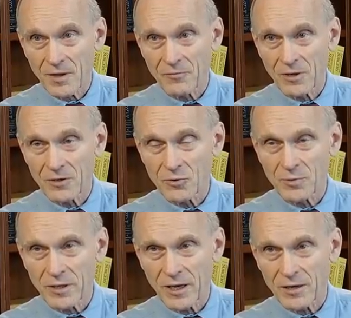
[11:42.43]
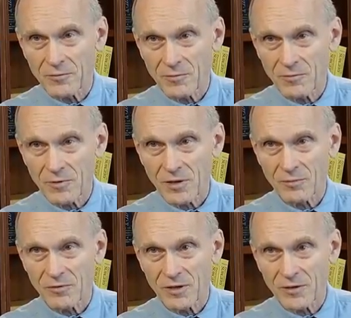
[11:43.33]
if we can duplicate
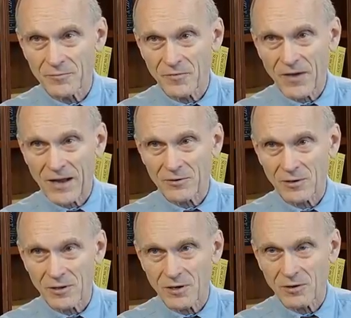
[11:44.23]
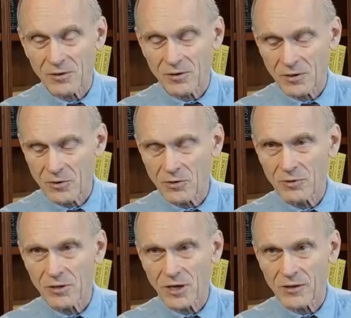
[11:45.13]
some of the factors that occurred
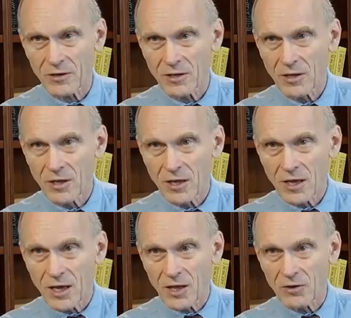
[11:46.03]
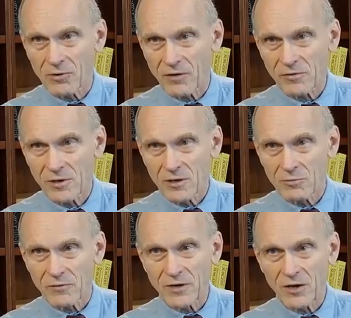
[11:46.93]
with the islet allografts.
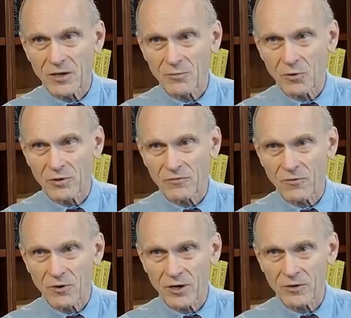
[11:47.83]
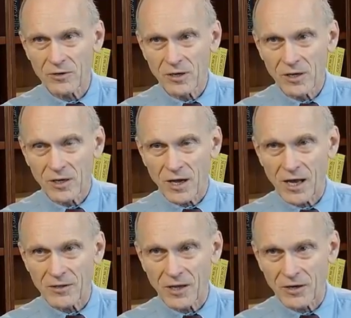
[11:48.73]
We've now done more than 400
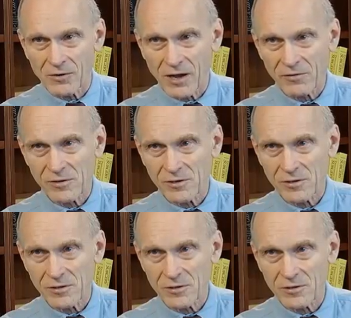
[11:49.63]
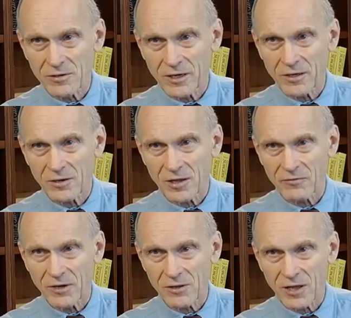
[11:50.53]
islet autografts since
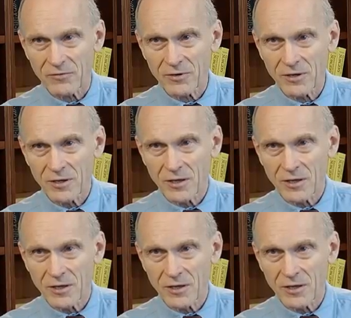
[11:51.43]
1977.